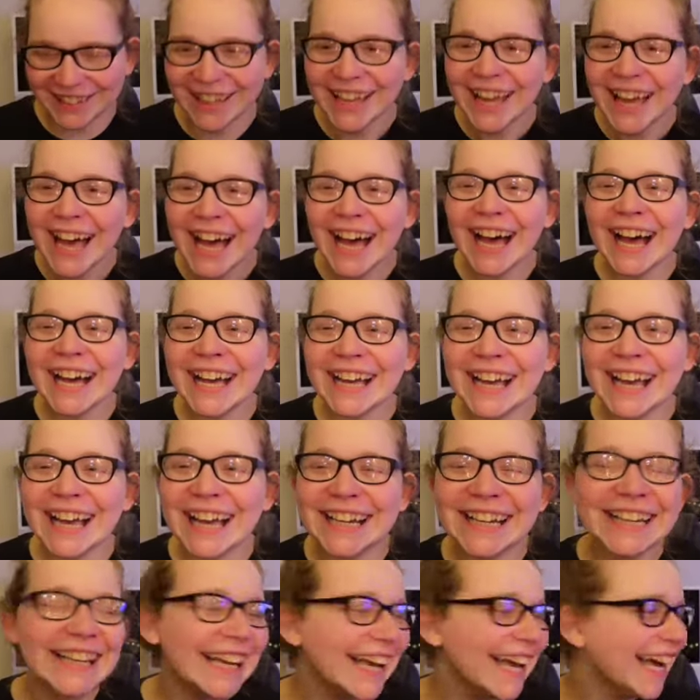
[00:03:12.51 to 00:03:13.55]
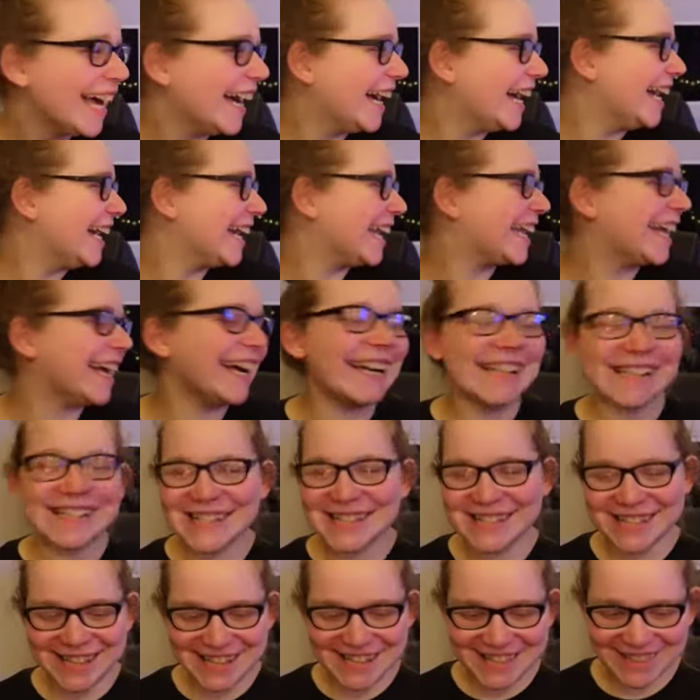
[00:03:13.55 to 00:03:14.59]
I can't
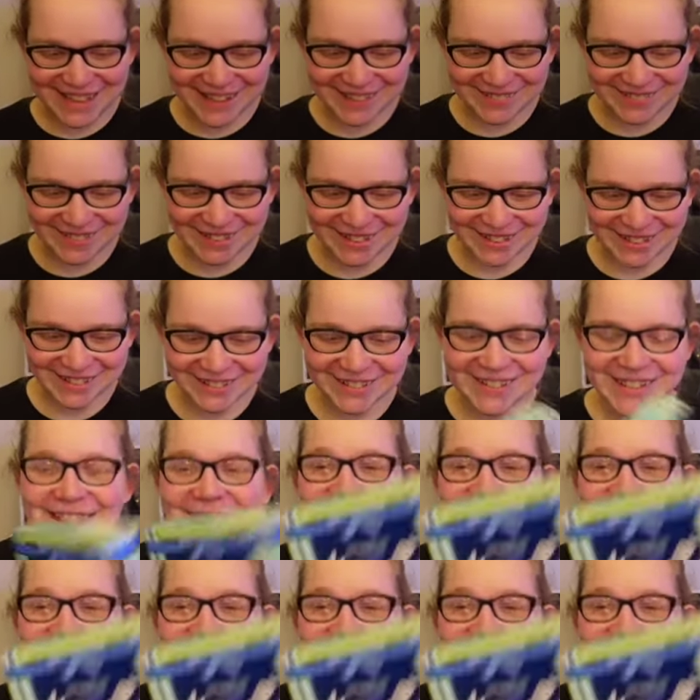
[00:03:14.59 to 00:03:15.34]
say that word.